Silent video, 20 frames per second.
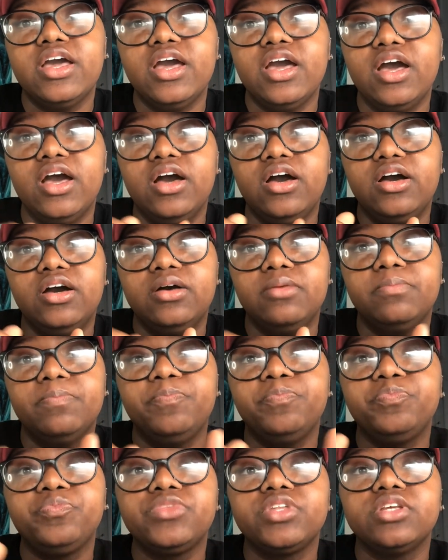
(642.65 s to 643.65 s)
Um,
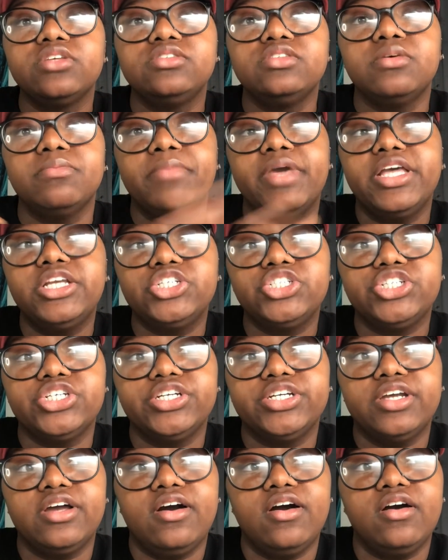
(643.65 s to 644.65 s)
so make sure
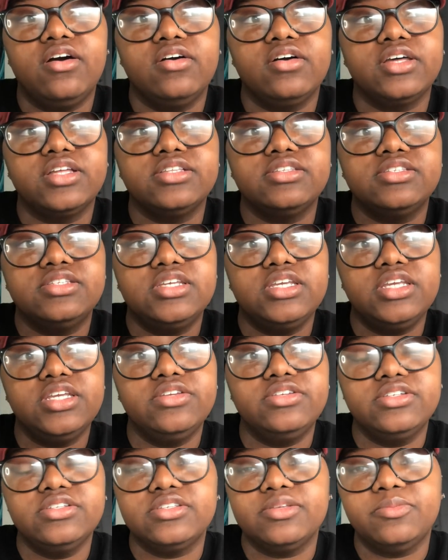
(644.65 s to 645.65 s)
y'all continue
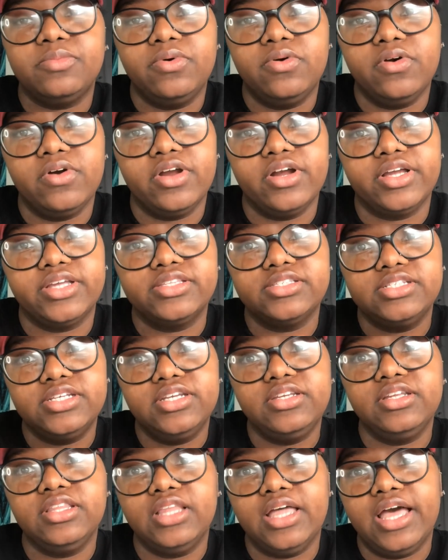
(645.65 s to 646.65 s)
to support, continue
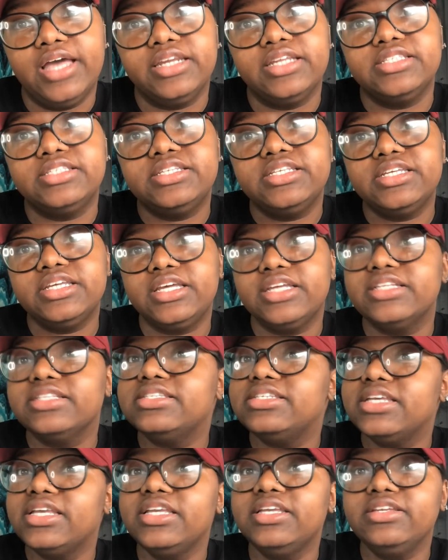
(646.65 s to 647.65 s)
to like, to
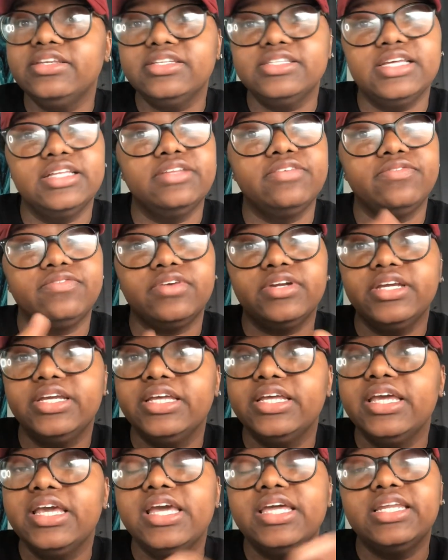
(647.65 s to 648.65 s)
continue to tell a friend,
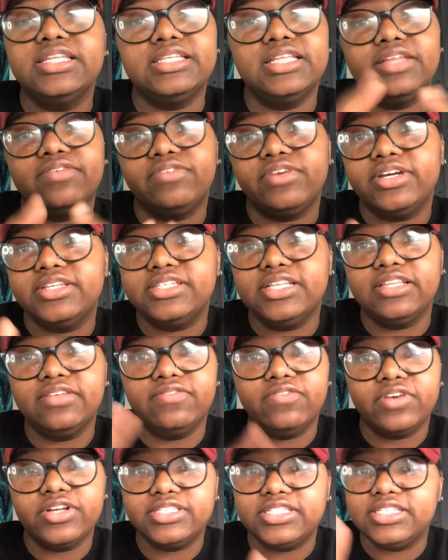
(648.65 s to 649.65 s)
to tell a friend, to tell a
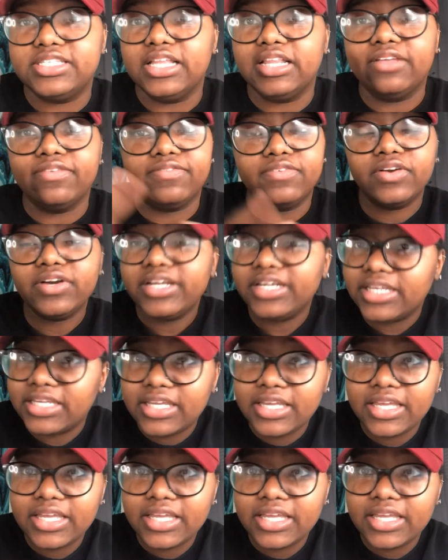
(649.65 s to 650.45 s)
friend, to tell a friend,